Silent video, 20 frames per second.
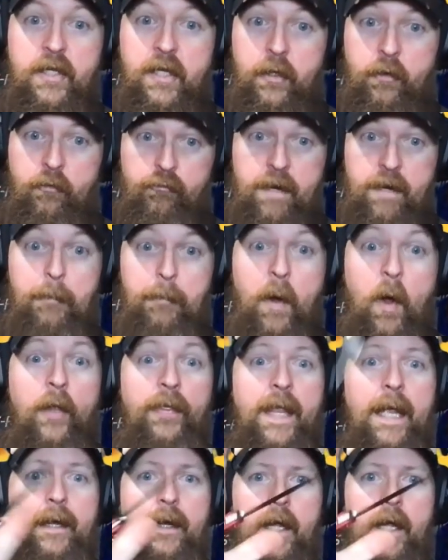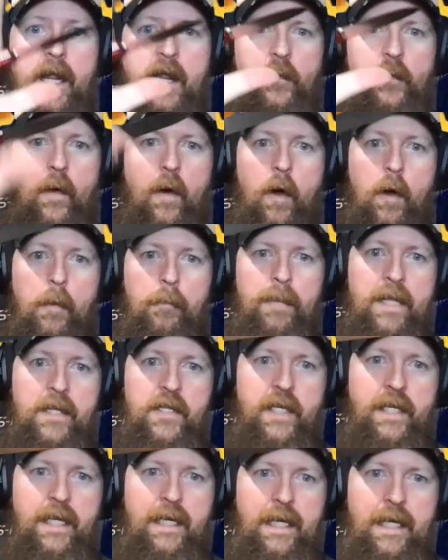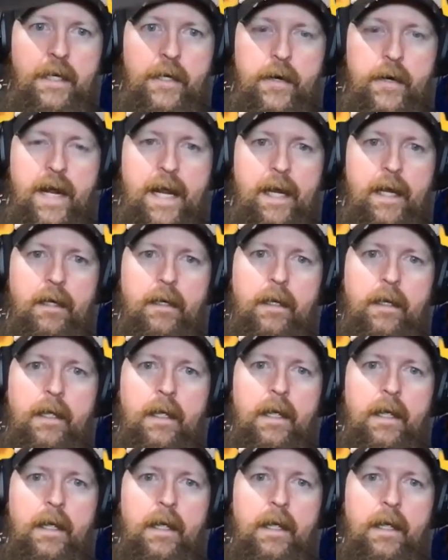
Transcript: to grip on that knife are pinching it into your hand?